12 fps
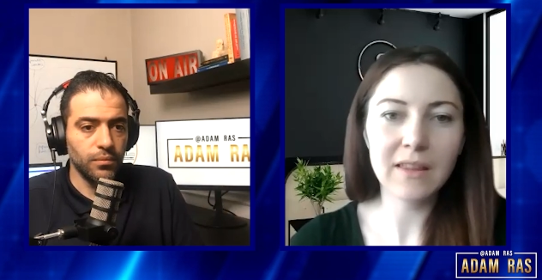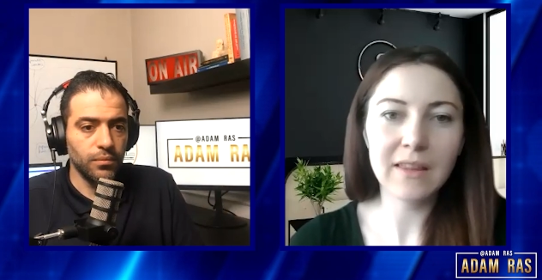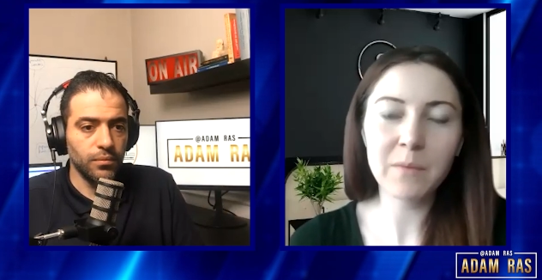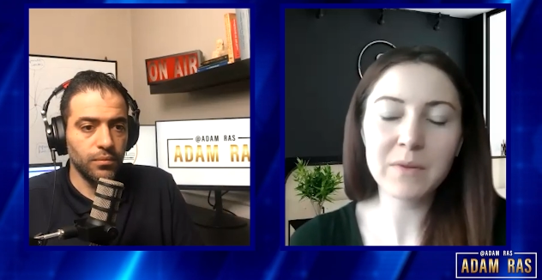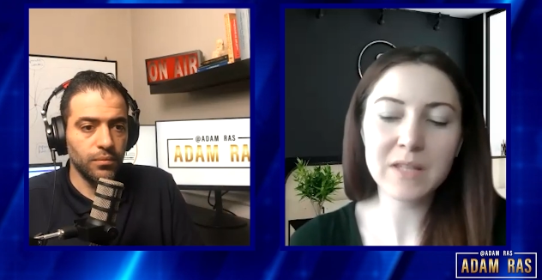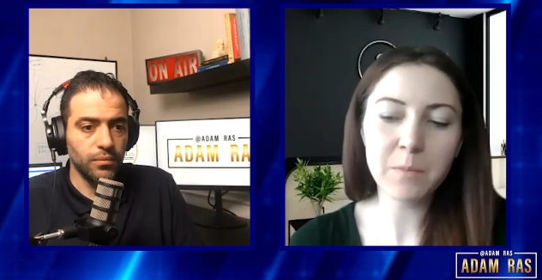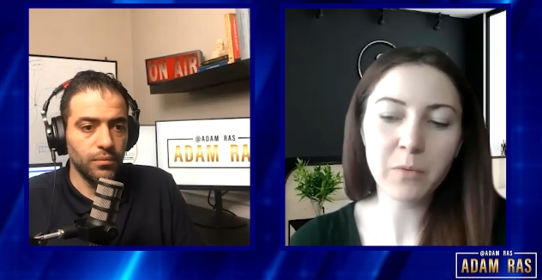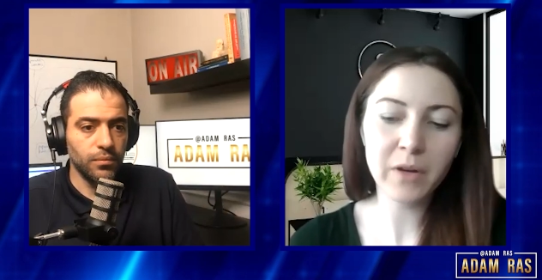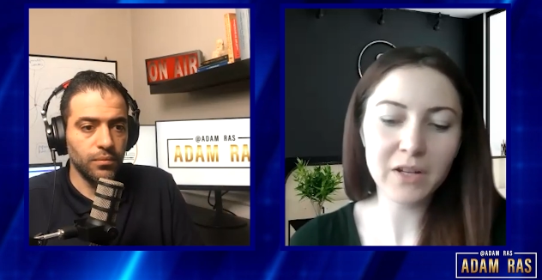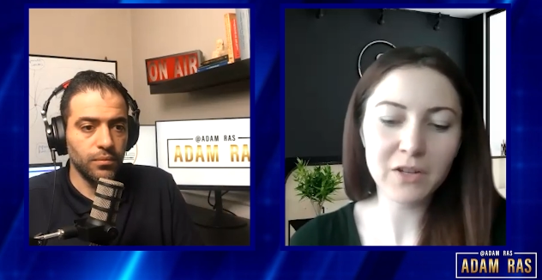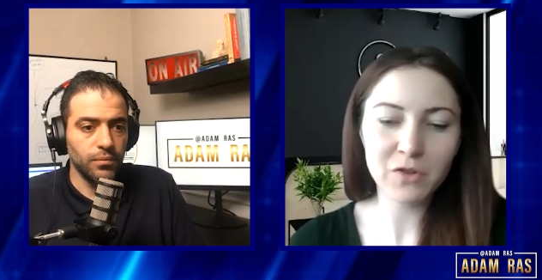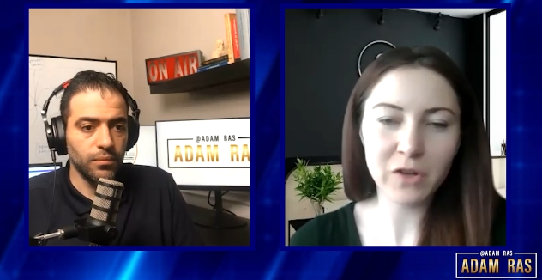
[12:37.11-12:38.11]
Speaker 1: it was a
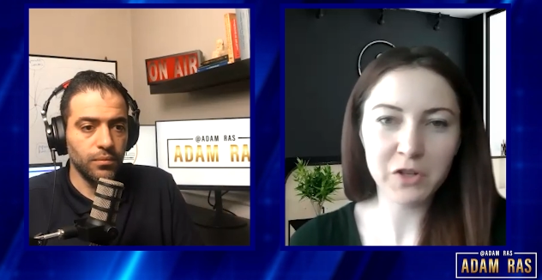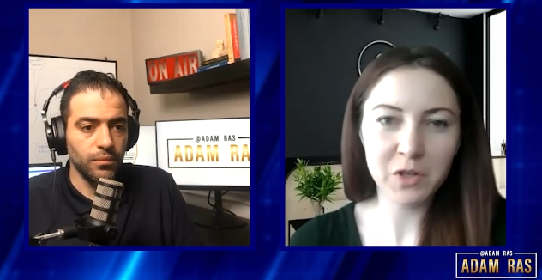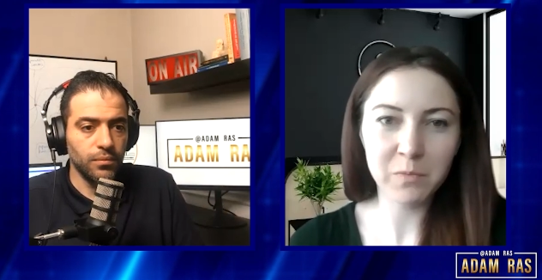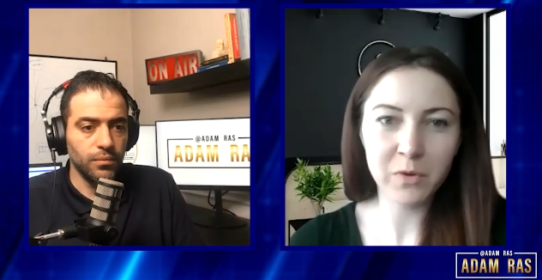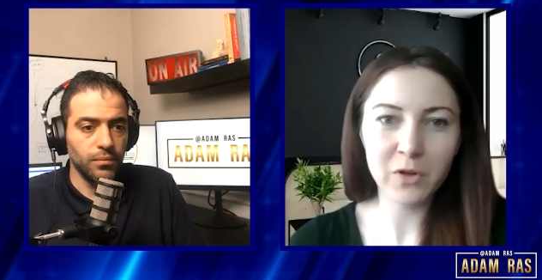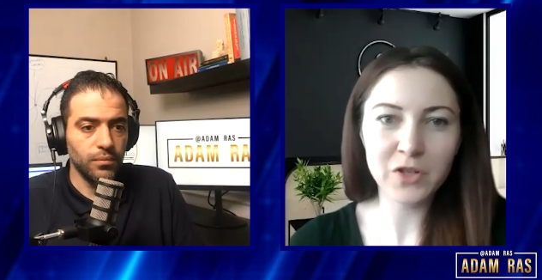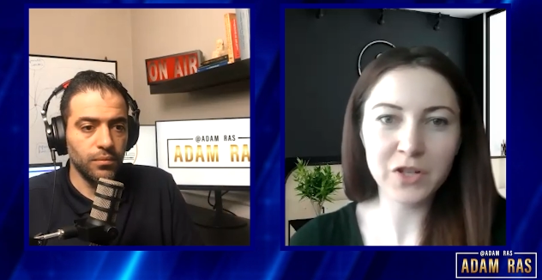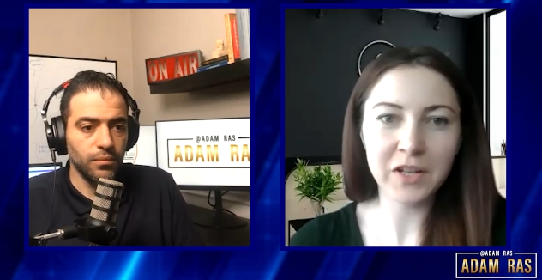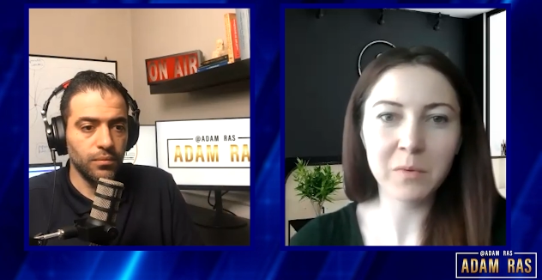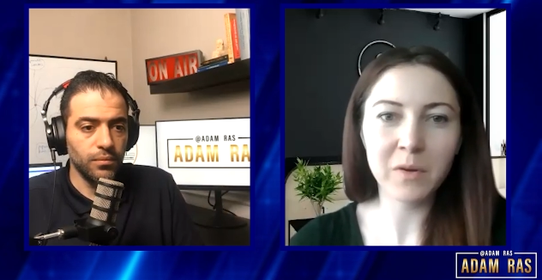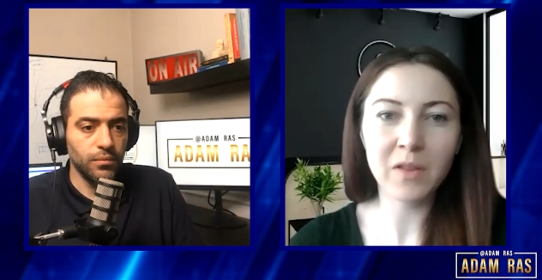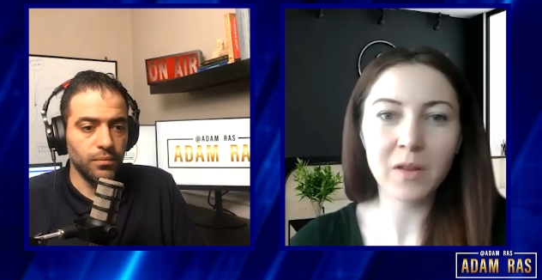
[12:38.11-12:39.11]
pre-construction
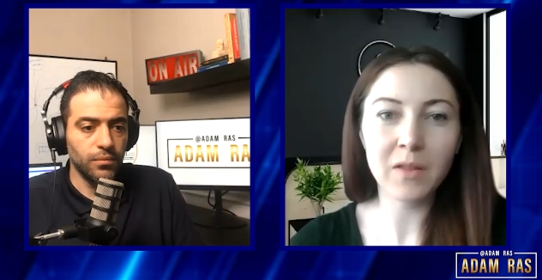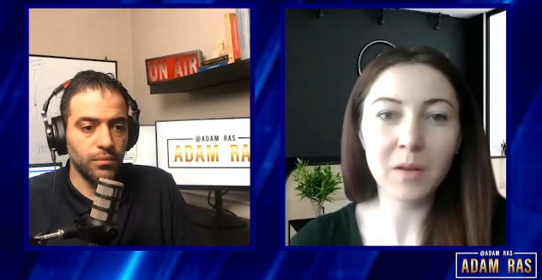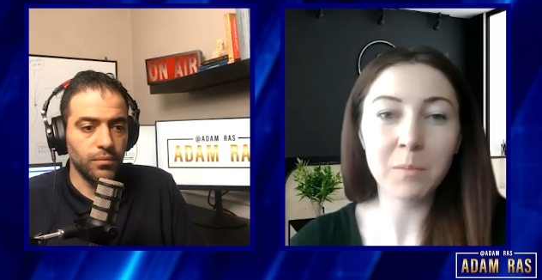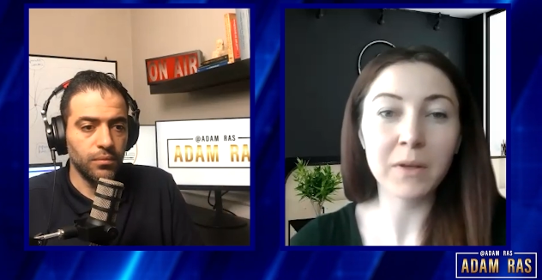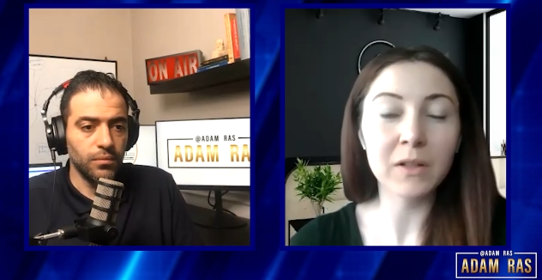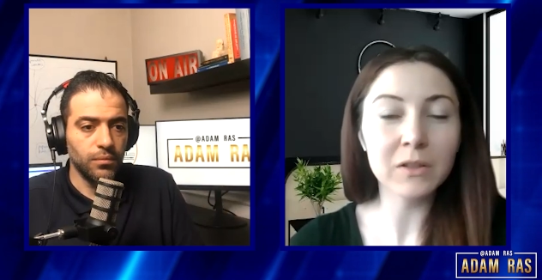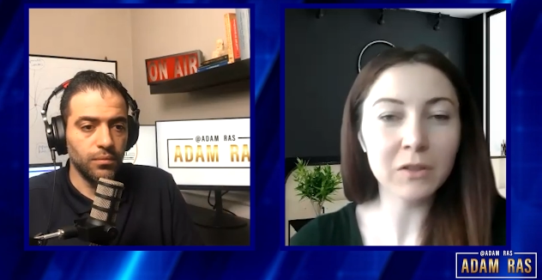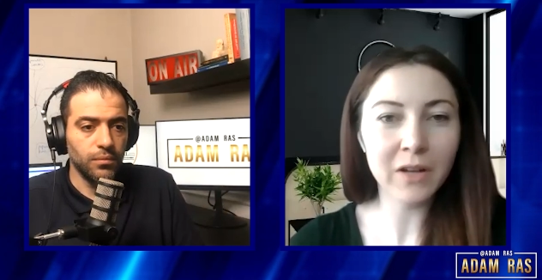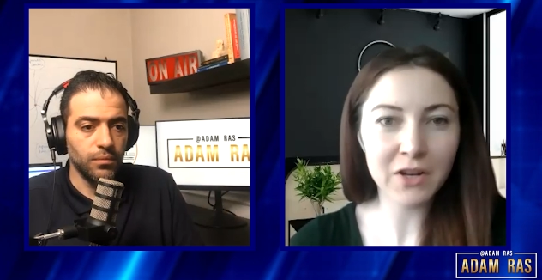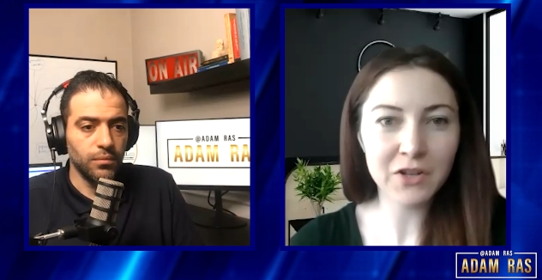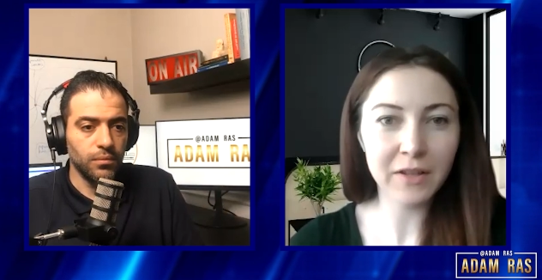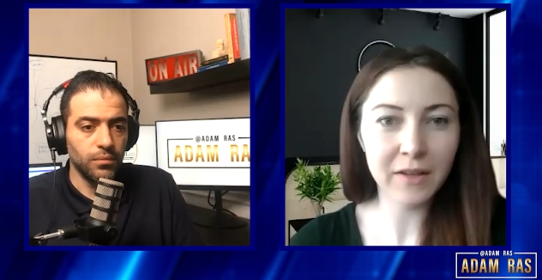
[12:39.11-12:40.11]
project where the the builder
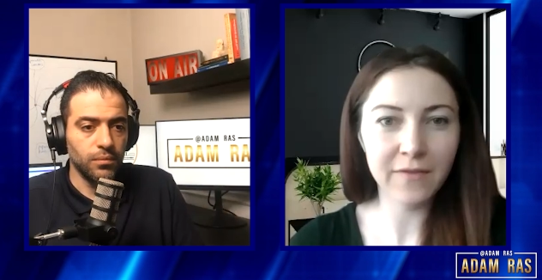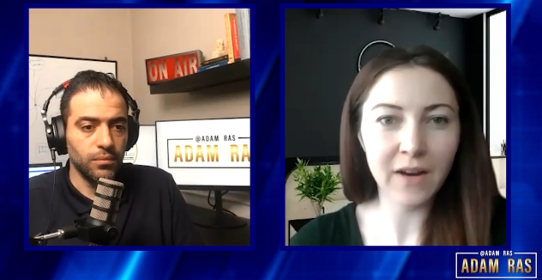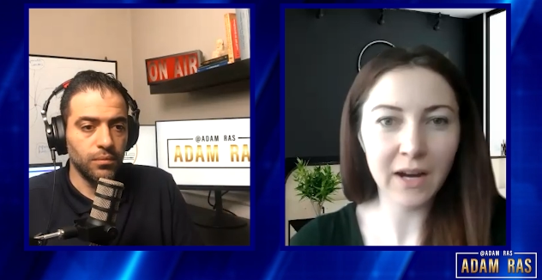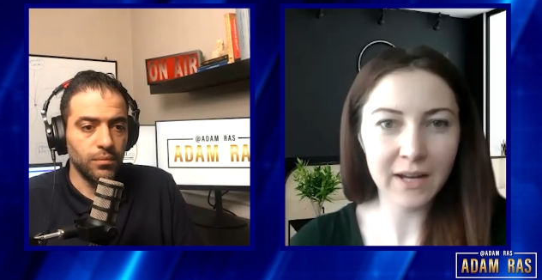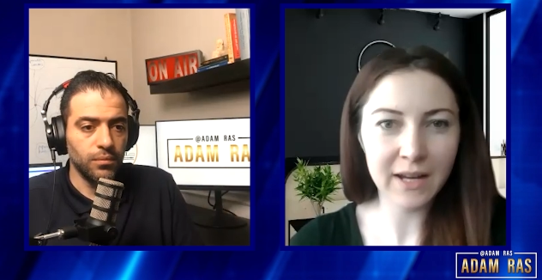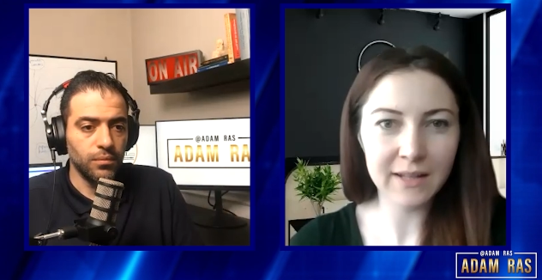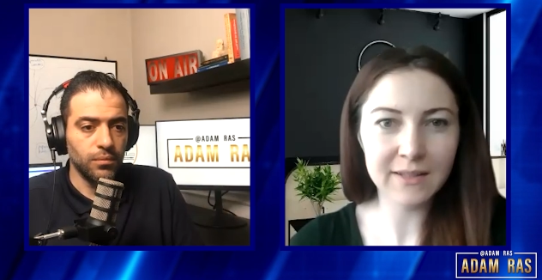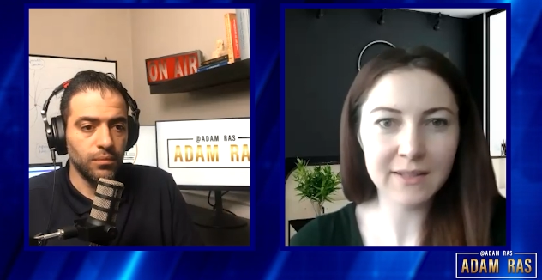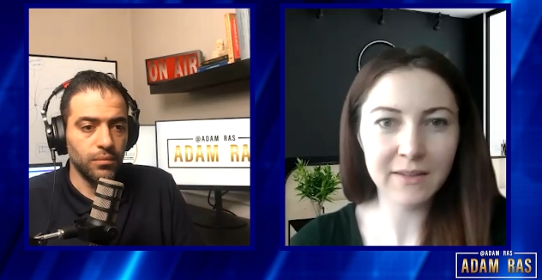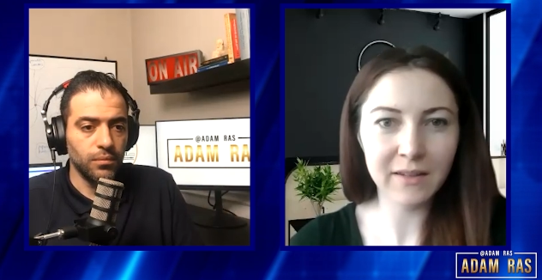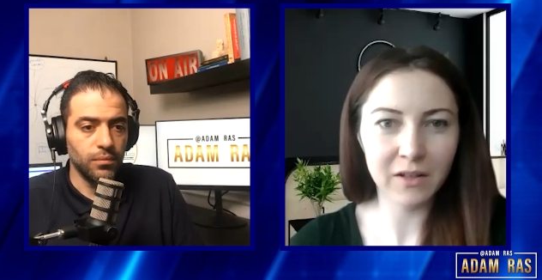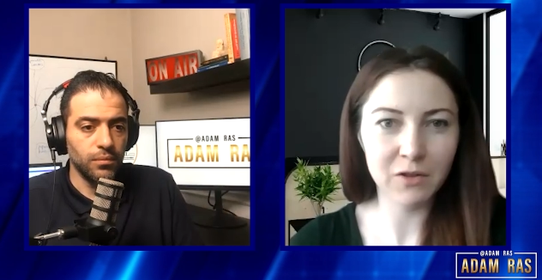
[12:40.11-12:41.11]
actually financed
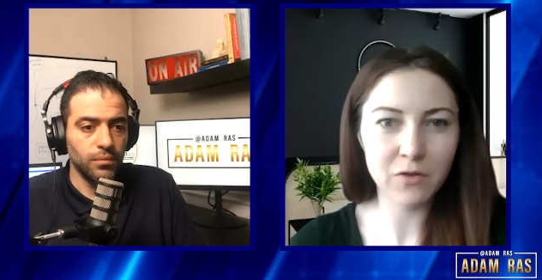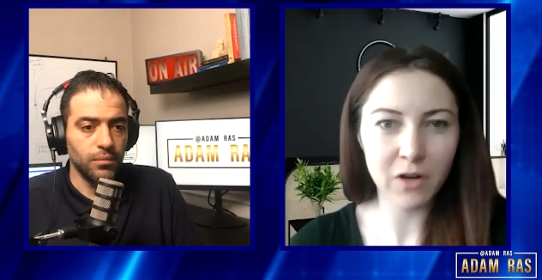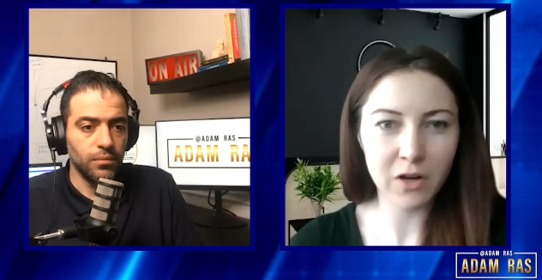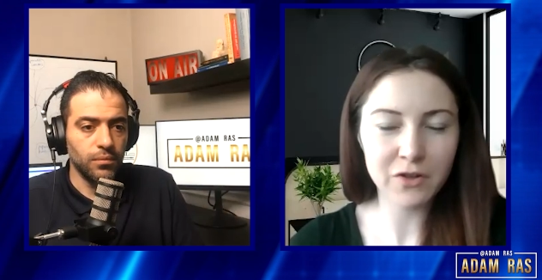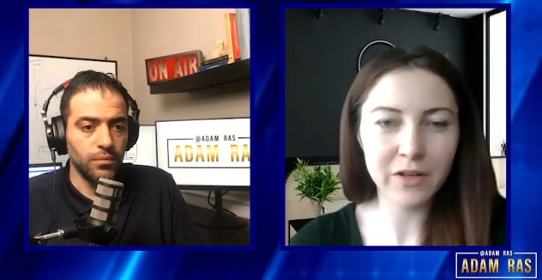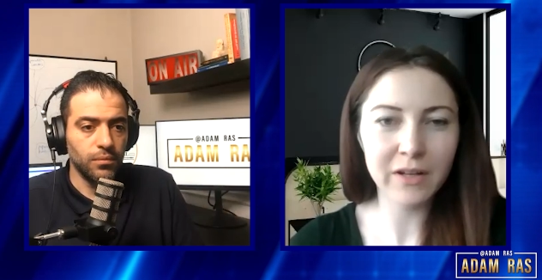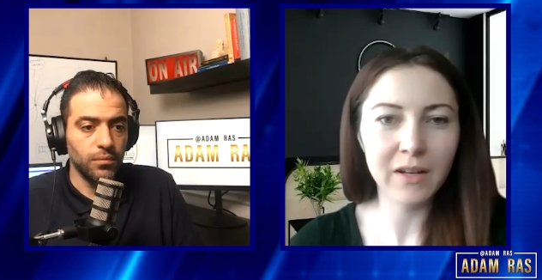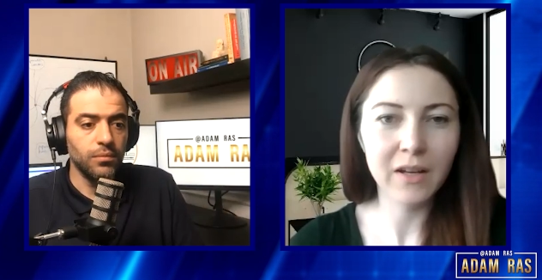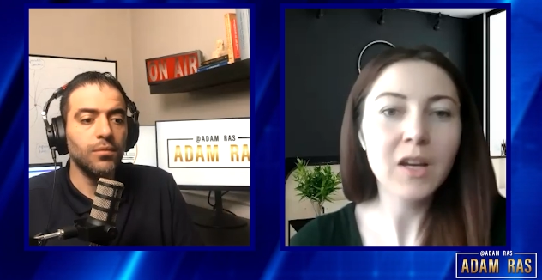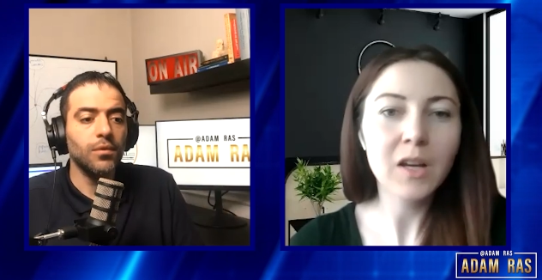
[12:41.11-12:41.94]
the construction.